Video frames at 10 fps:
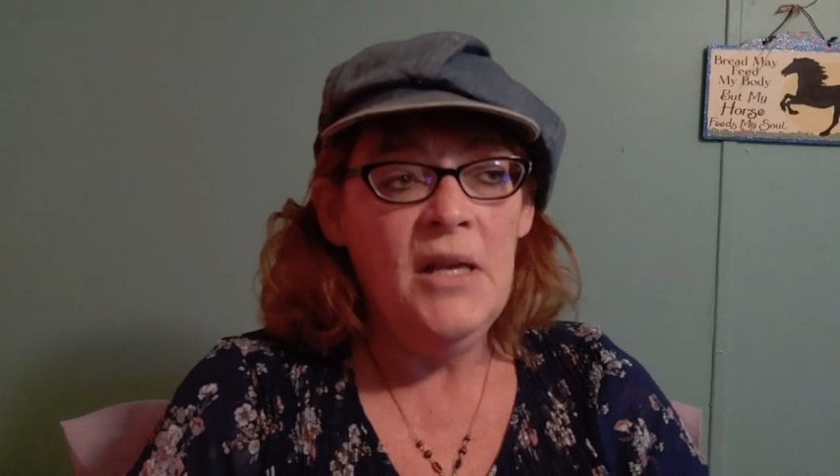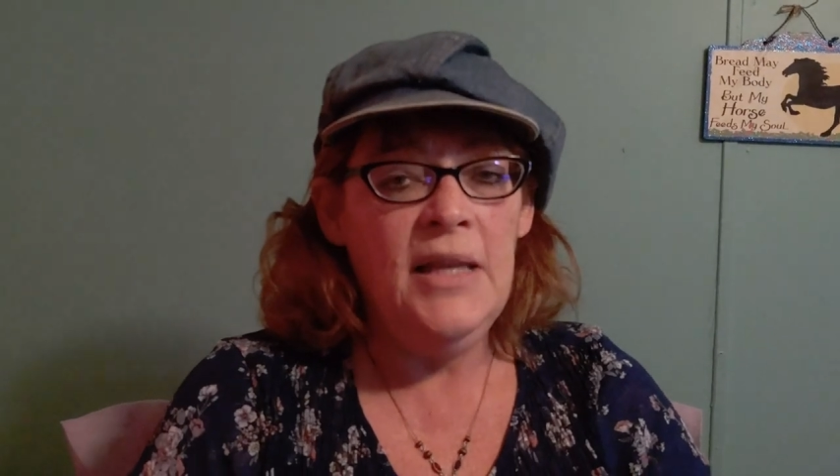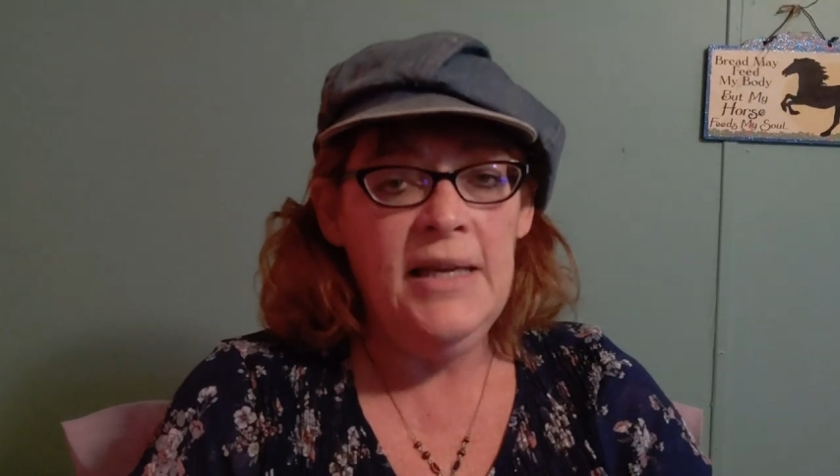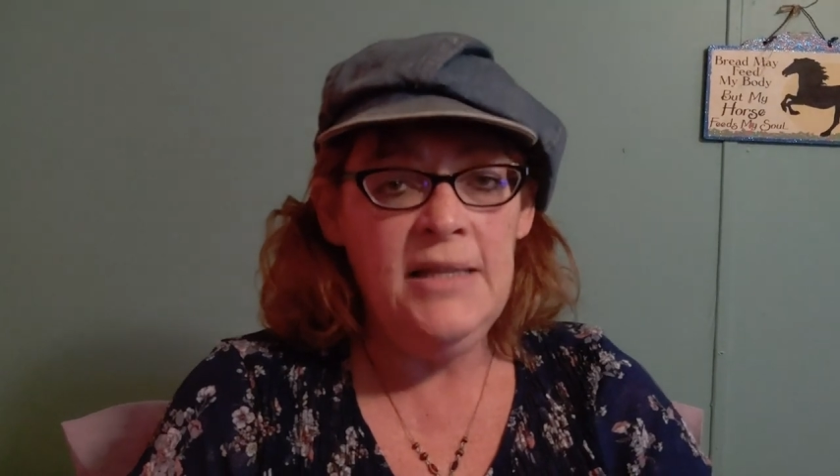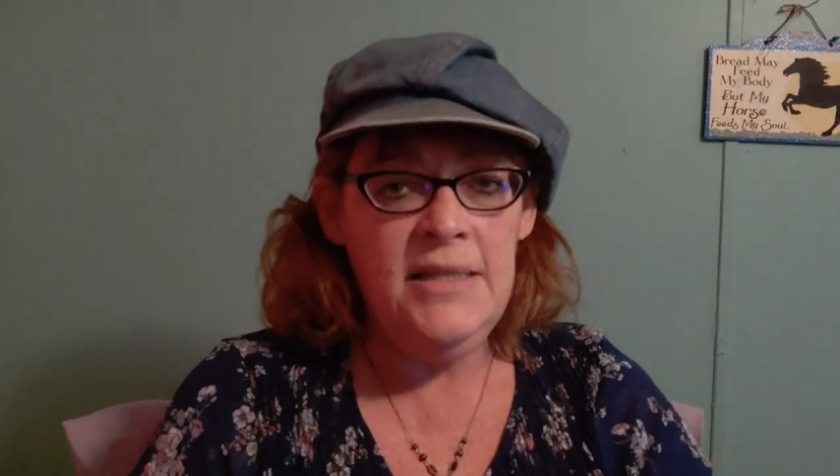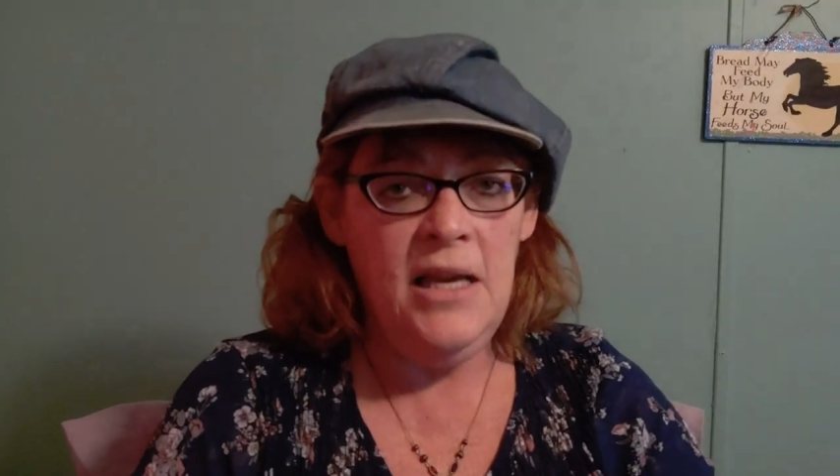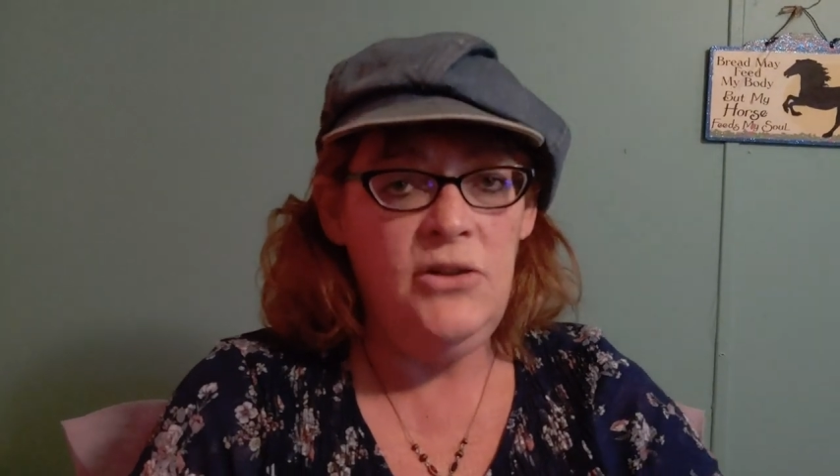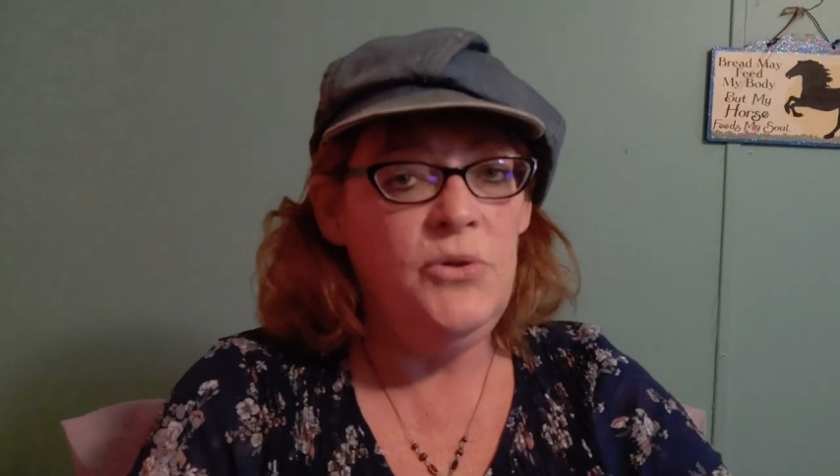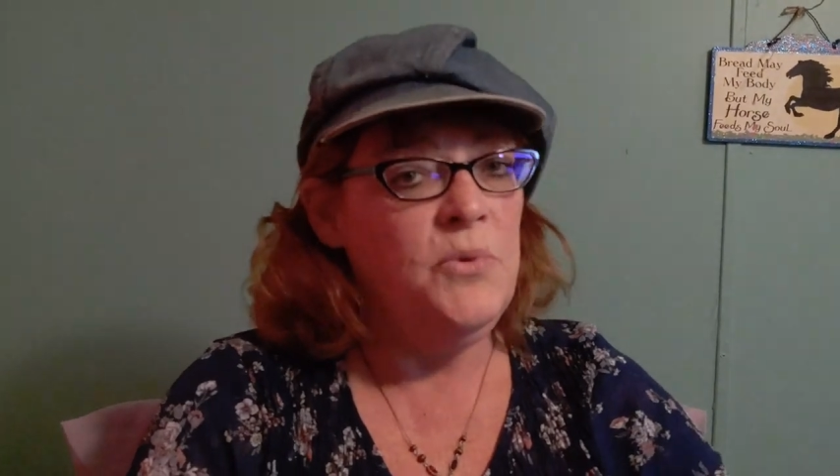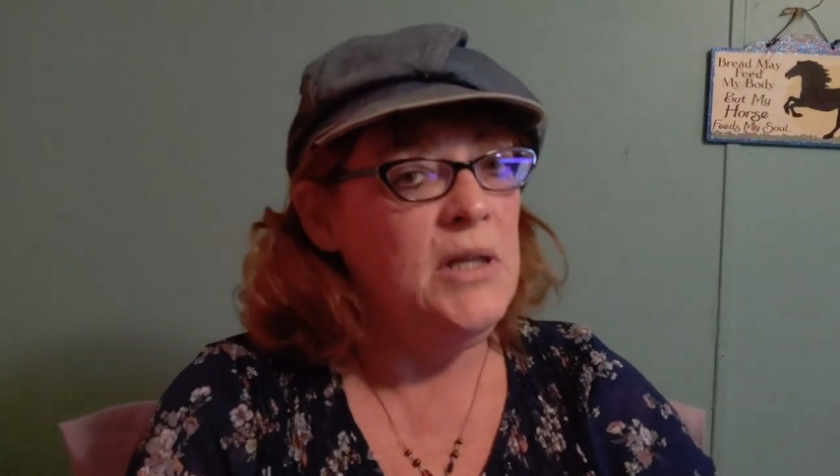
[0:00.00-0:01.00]
like I
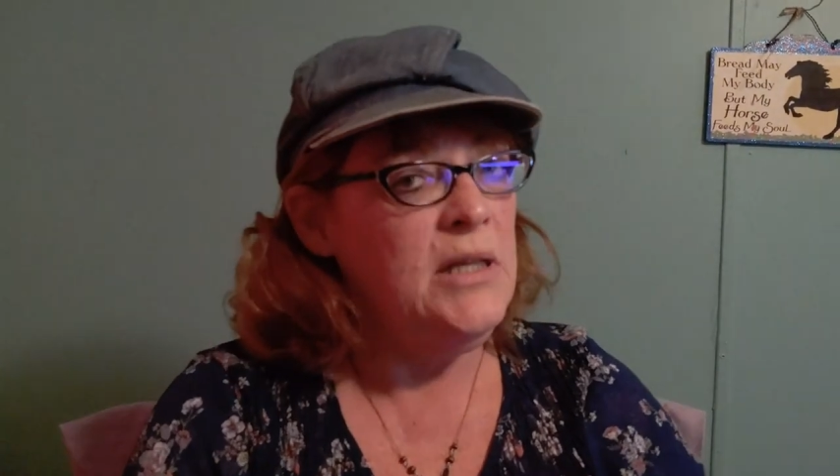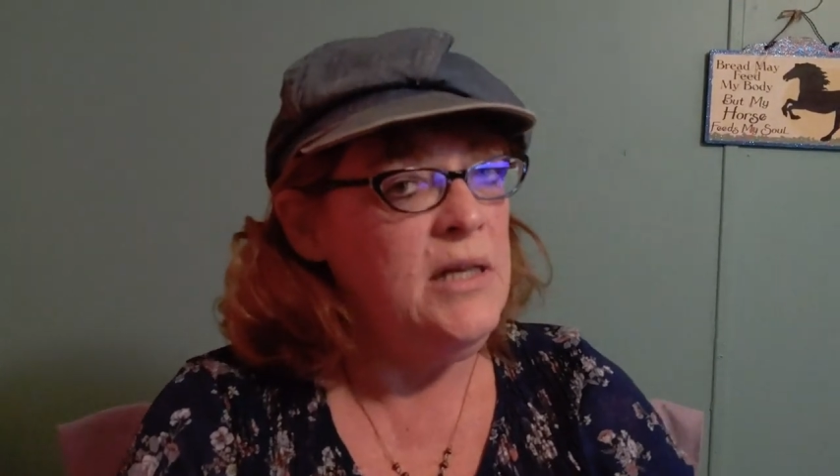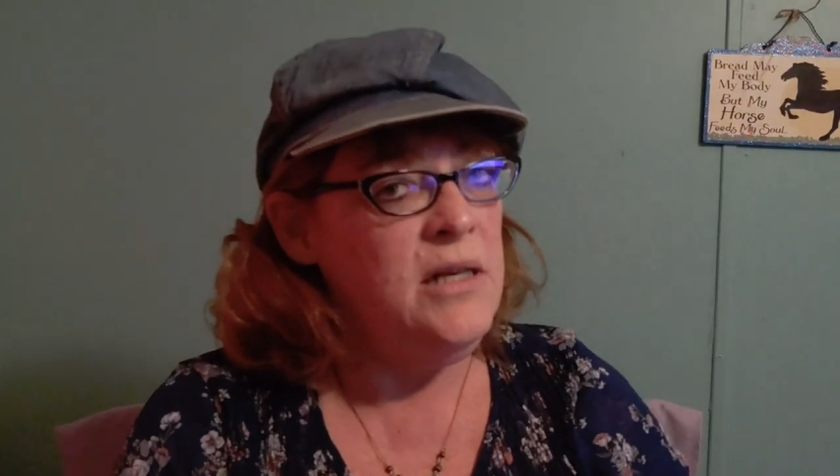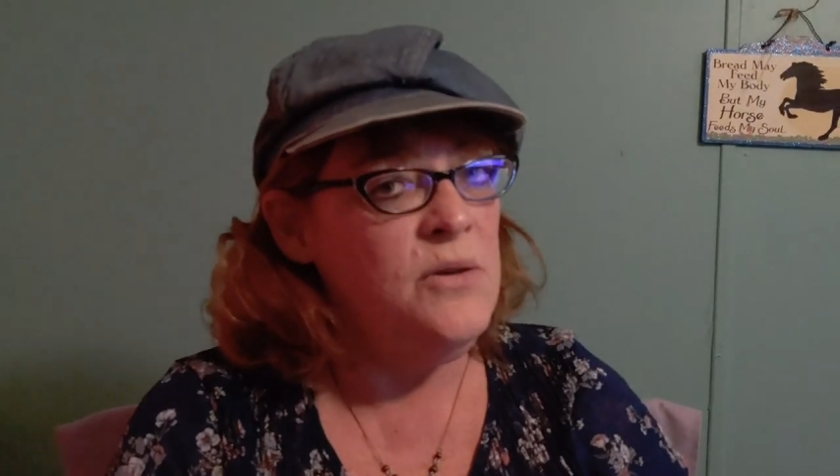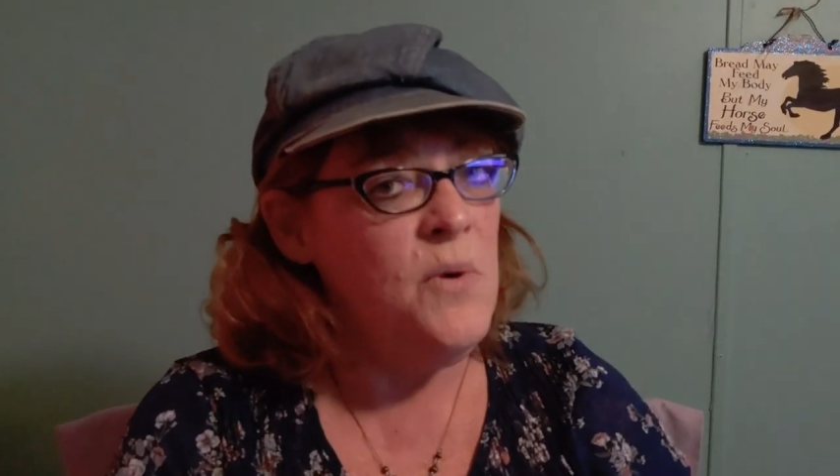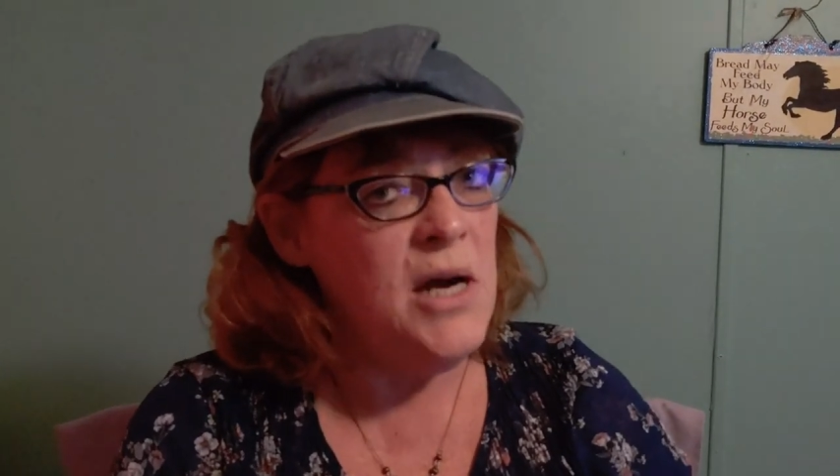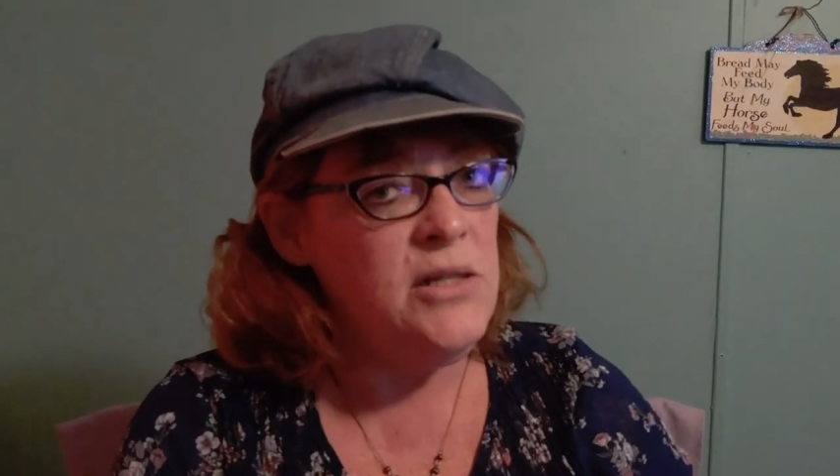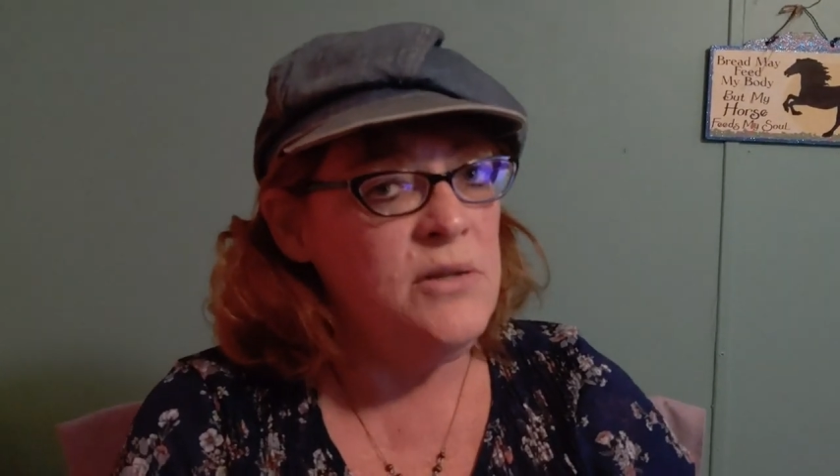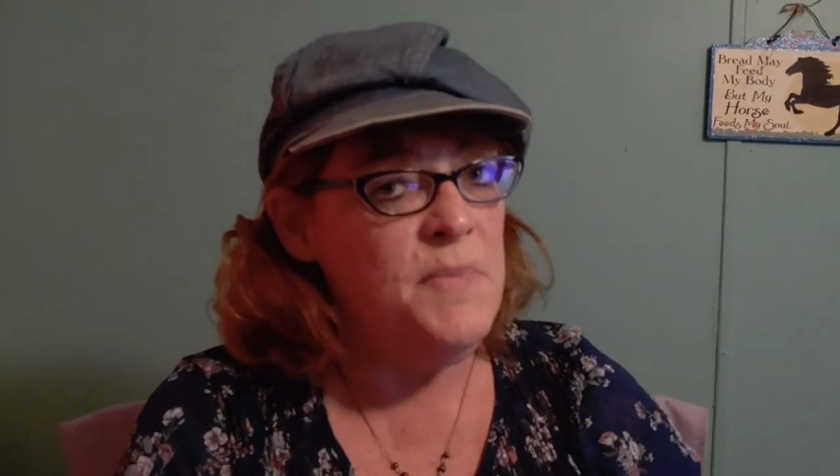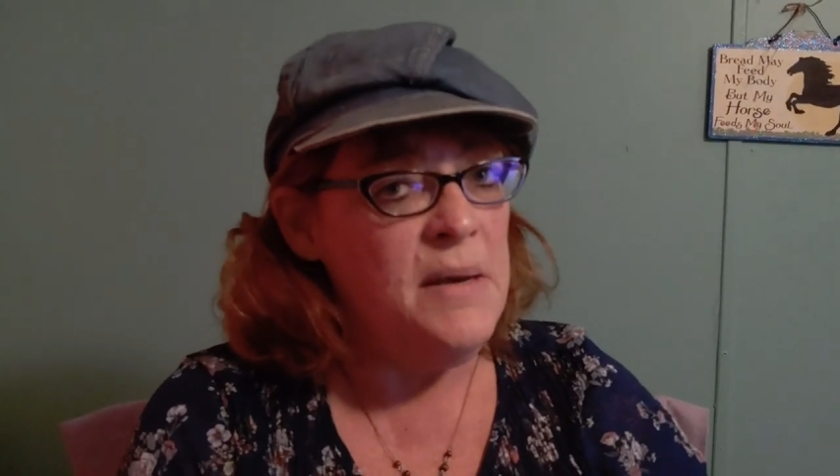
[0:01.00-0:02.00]
said, you really need to
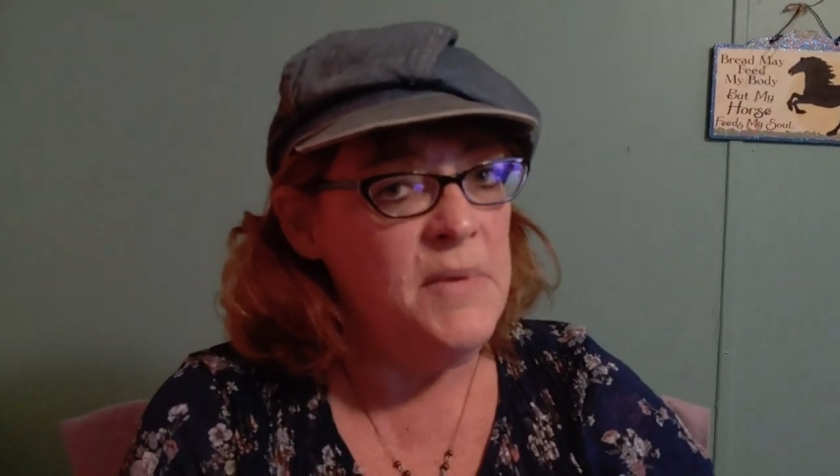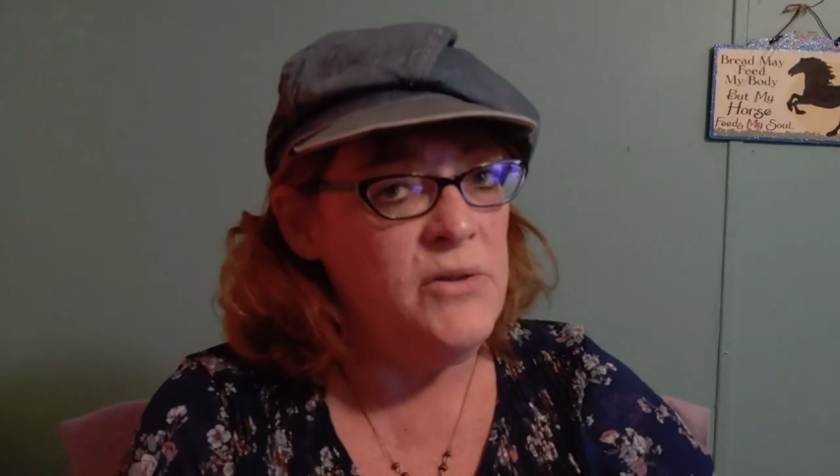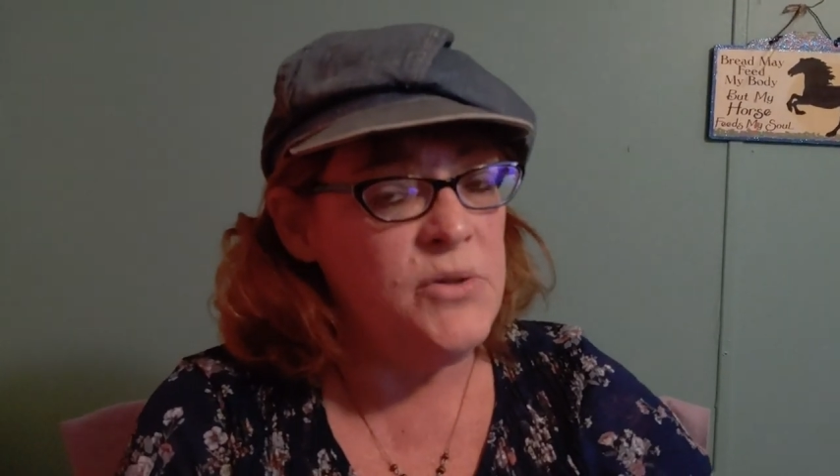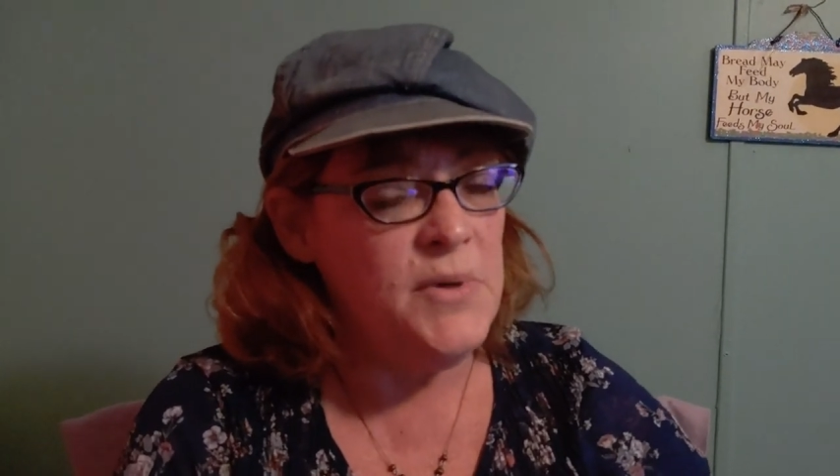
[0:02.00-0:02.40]
watch my most